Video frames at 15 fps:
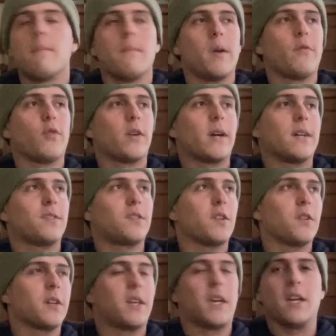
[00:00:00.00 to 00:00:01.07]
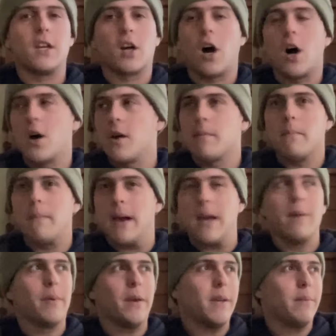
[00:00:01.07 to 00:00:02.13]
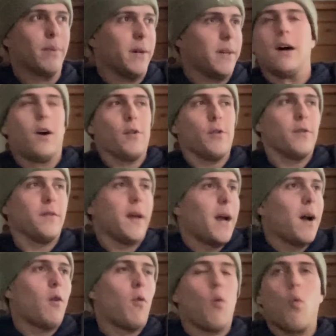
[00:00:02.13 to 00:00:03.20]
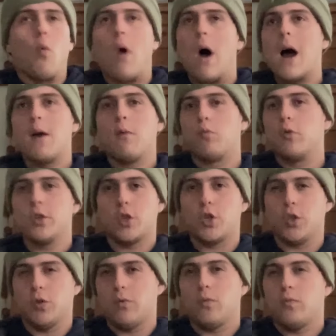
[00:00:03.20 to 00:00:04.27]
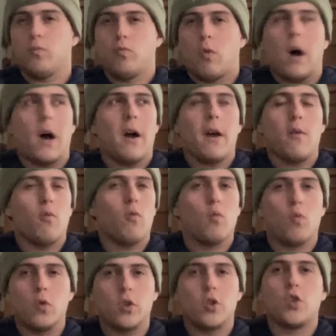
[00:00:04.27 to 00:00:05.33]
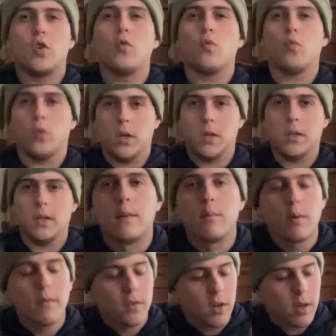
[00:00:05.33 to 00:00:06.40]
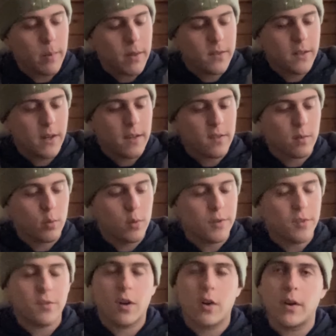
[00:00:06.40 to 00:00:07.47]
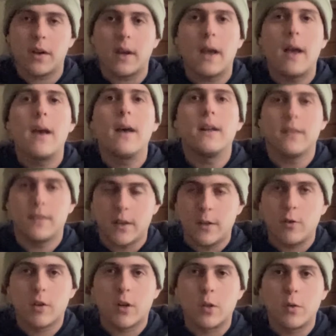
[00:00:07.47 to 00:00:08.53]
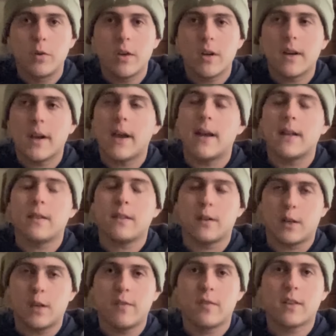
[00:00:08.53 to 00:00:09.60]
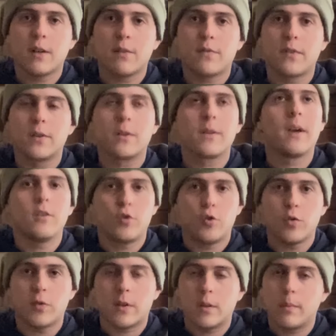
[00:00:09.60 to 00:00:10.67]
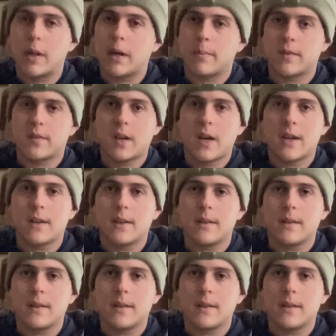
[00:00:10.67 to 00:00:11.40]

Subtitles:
Maybe for Godzilla King Kong, maybe, but other than that, why would you? Why would you really? The movie I'm talking about today is a movie starring Daniel Kaluuya and Lakeith Stanfield, Judas the Black Messiah.